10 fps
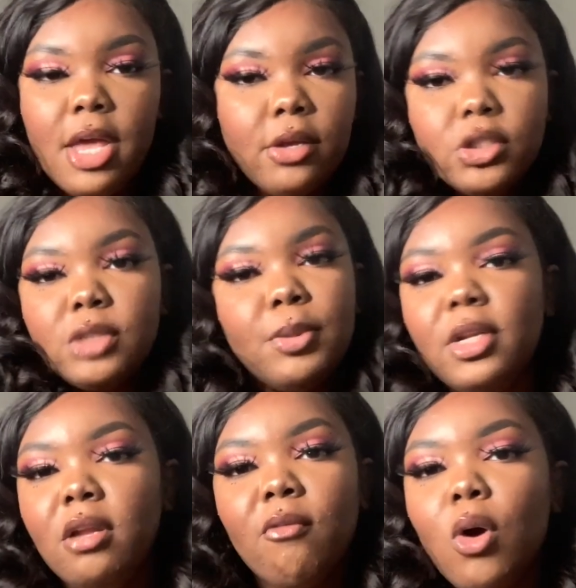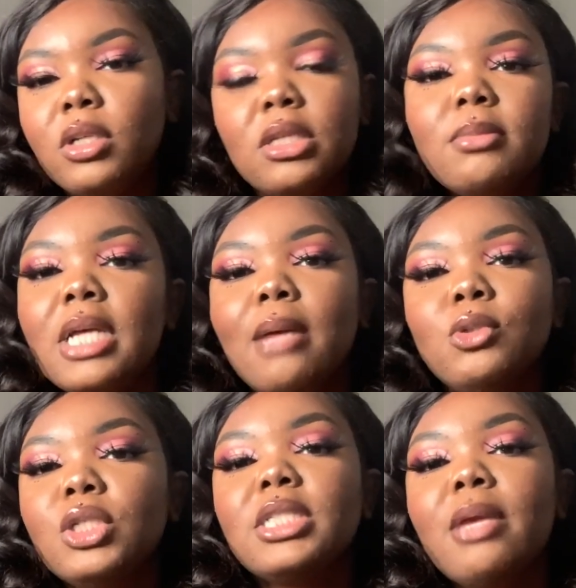you just put it in wrong. Sometimes
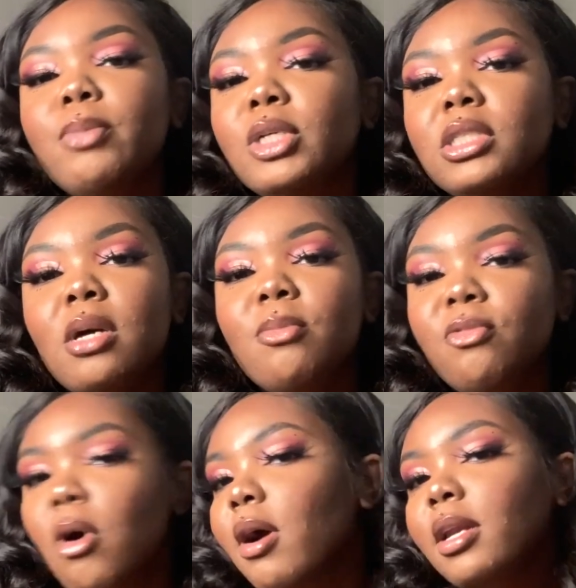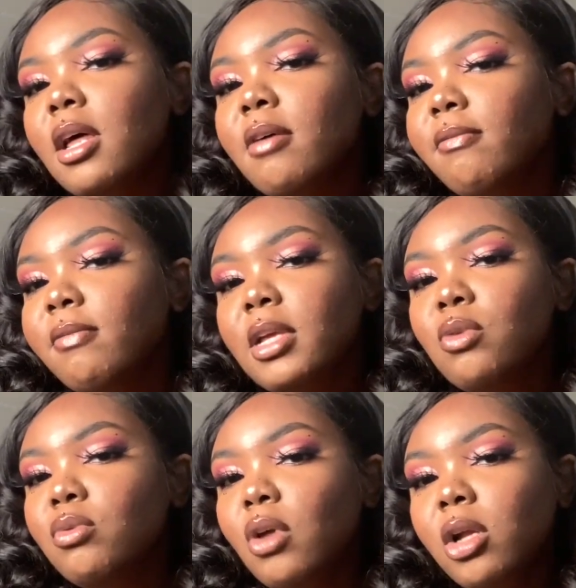you just ain't push it up far enough, and
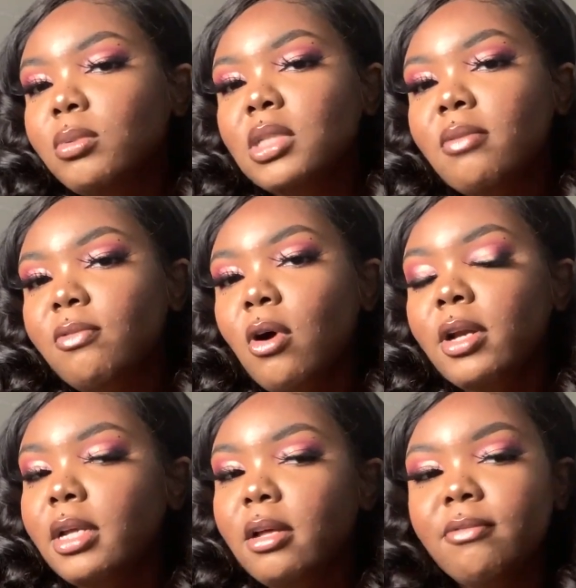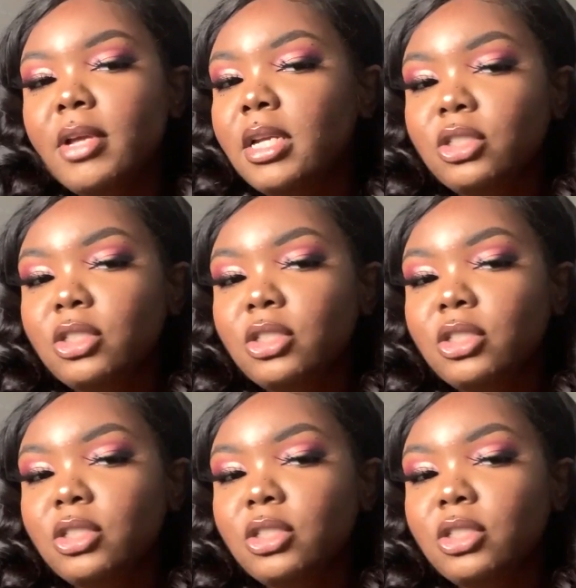you thought it was up far enough, and it